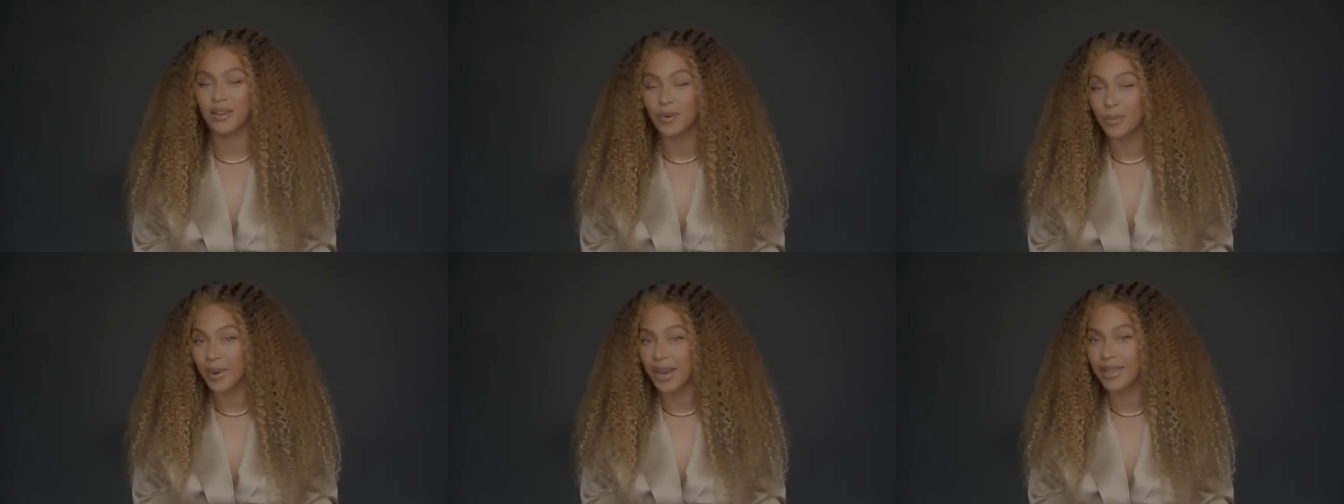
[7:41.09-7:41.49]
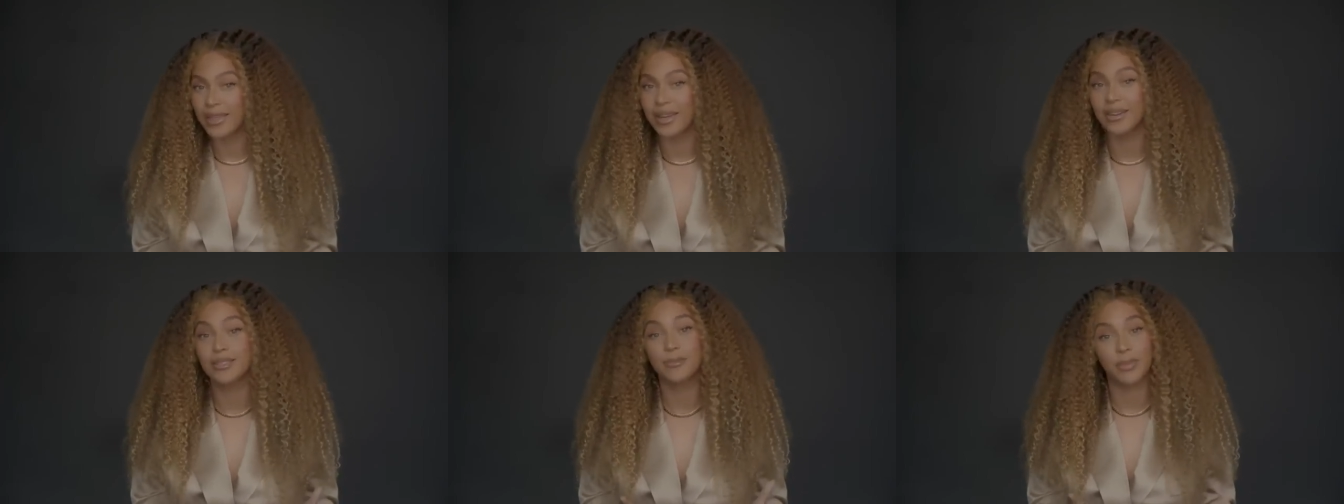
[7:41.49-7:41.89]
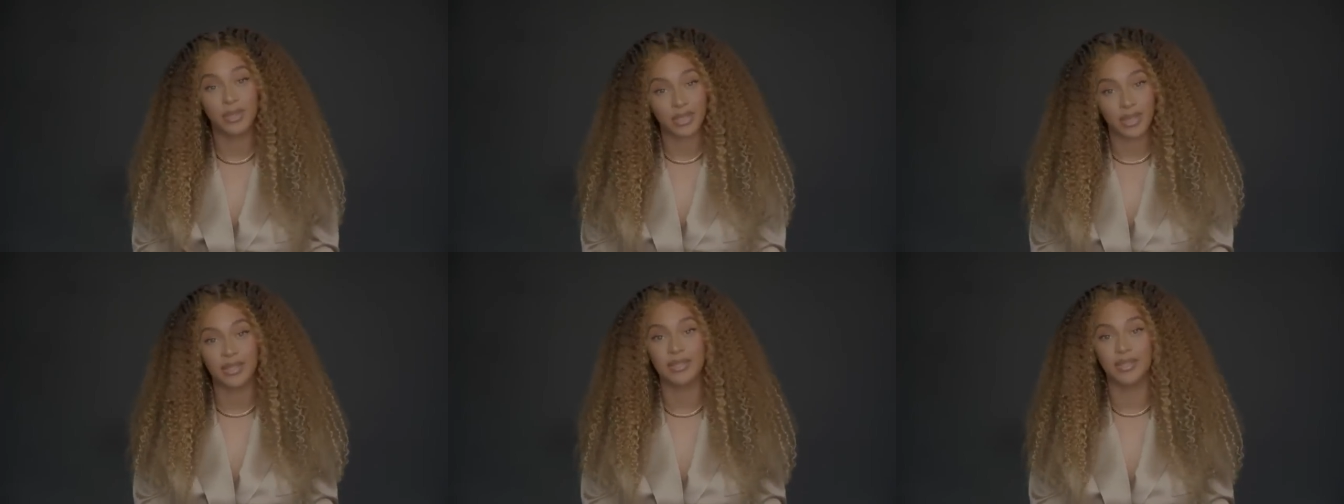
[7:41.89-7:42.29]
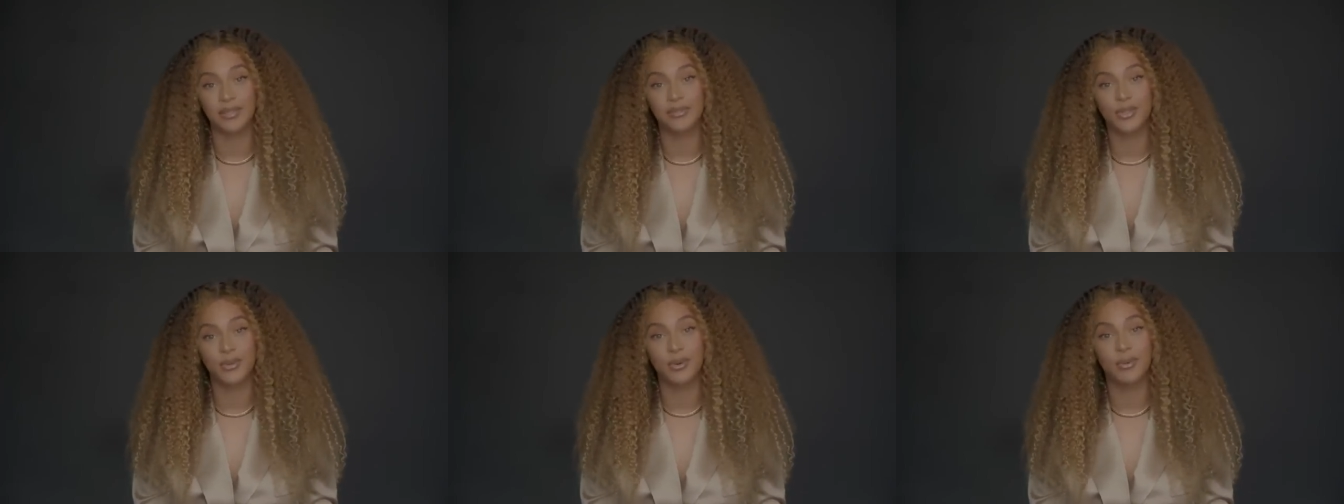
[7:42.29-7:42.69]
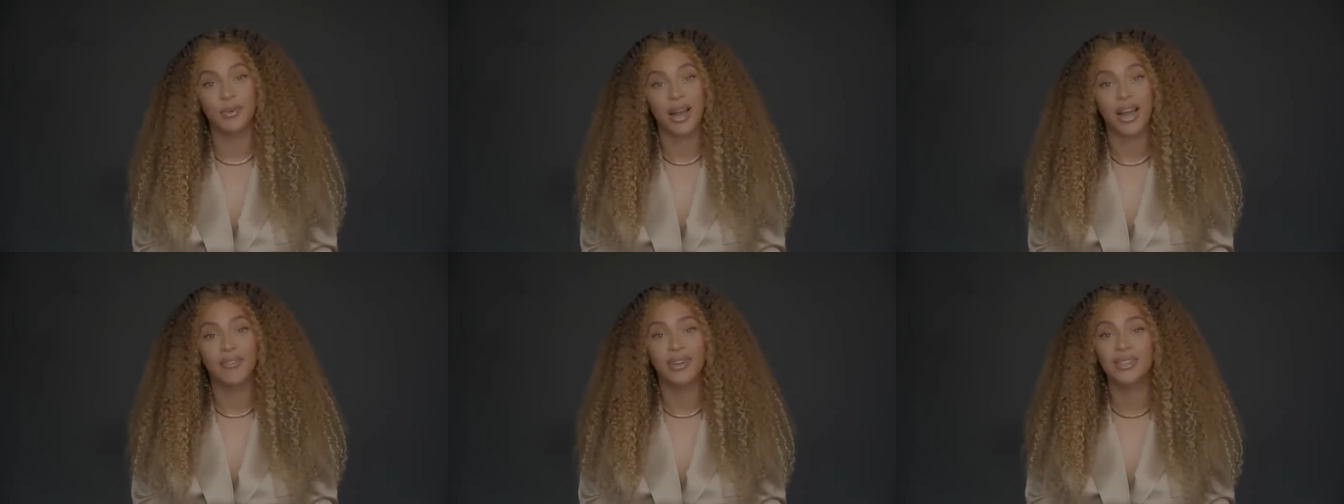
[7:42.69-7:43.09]
in a way that is productive to
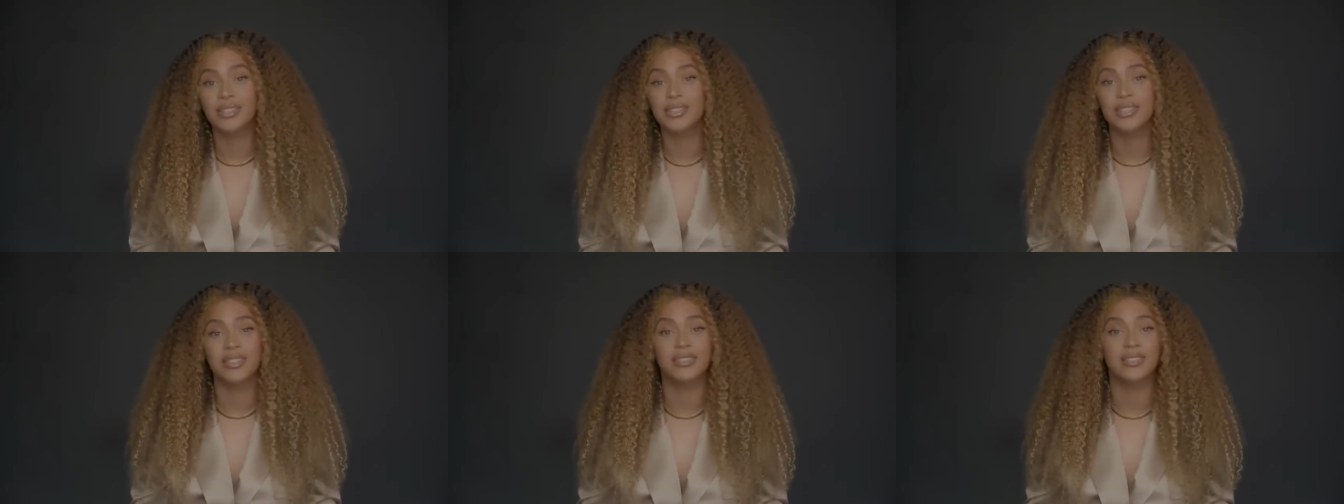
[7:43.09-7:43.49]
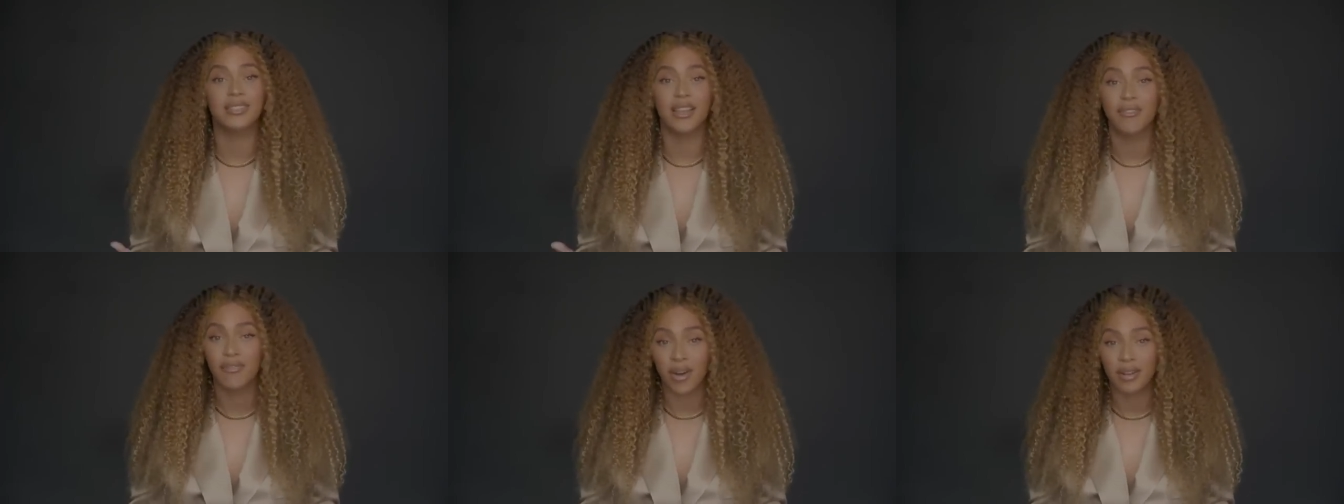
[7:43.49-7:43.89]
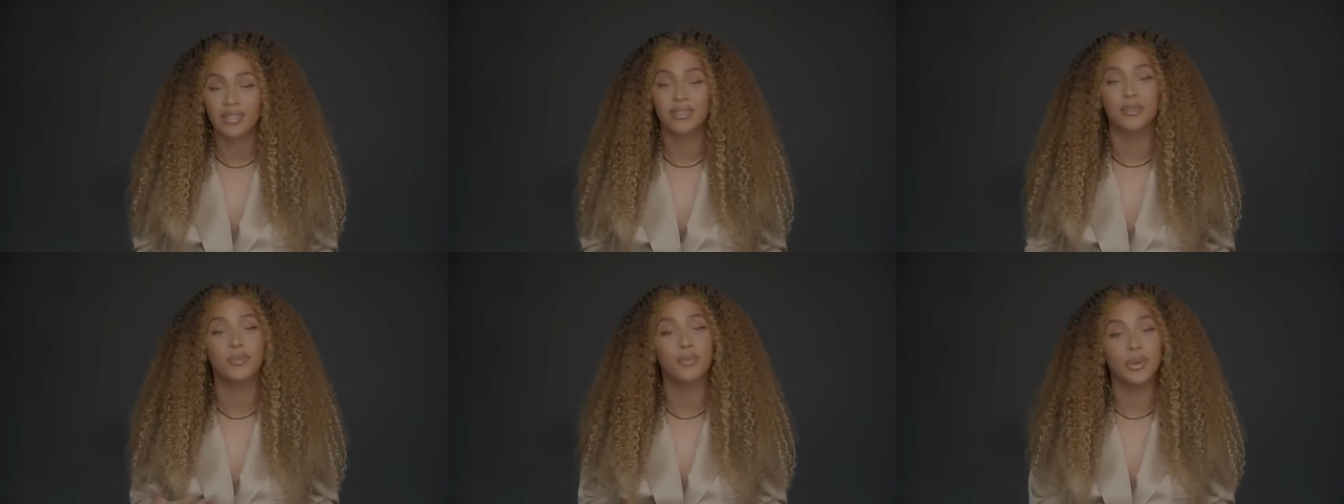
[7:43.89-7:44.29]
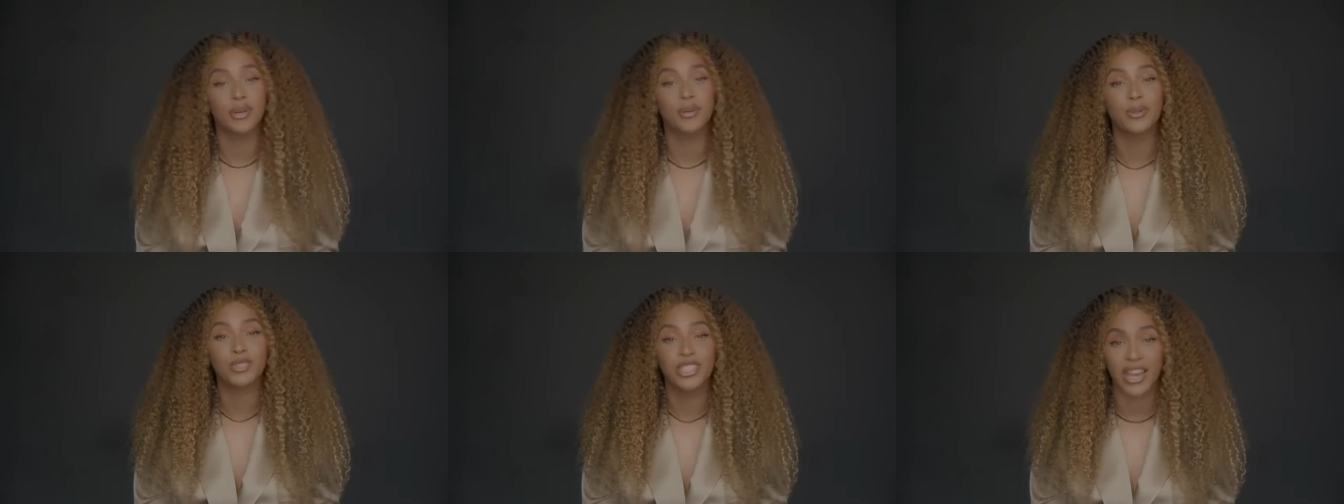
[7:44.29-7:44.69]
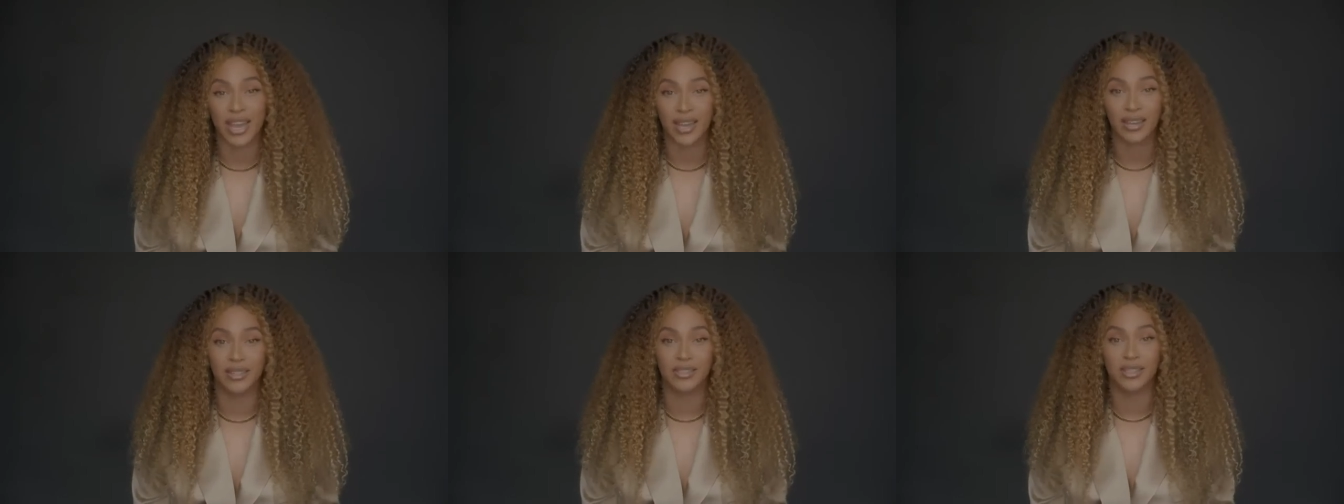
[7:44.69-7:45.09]
arrive at decisions that foster real
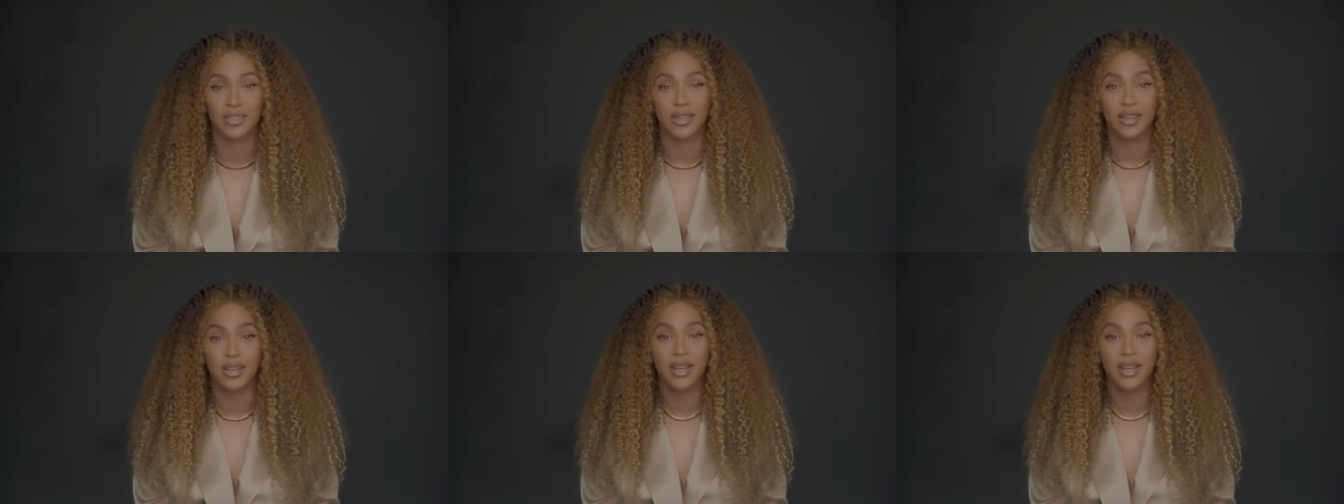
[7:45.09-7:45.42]
change.